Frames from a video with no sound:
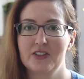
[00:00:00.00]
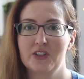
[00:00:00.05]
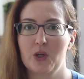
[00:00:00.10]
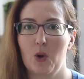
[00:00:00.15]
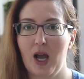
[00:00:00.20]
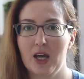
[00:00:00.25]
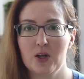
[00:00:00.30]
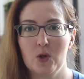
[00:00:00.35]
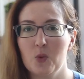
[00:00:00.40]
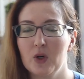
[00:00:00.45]

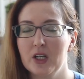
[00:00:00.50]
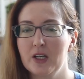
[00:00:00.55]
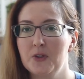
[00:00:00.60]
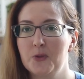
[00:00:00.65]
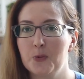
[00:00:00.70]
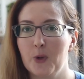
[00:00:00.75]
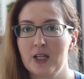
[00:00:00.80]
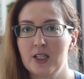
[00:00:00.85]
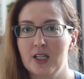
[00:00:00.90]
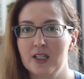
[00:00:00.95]
So I don't want to
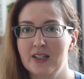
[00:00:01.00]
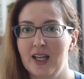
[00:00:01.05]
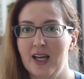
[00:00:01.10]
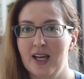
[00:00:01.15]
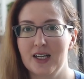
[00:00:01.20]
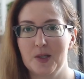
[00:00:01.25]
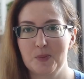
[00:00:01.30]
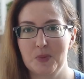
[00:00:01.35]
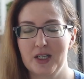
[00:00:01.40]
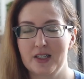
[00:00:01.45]
dwell on
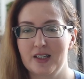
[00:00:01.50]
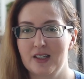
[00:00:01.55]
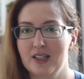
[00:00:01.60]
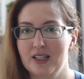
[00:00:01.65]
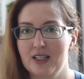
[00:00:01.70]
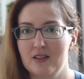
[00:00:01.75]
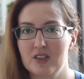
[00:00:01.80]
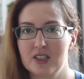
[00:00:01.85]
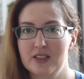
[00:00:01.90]
that. I'm not going to give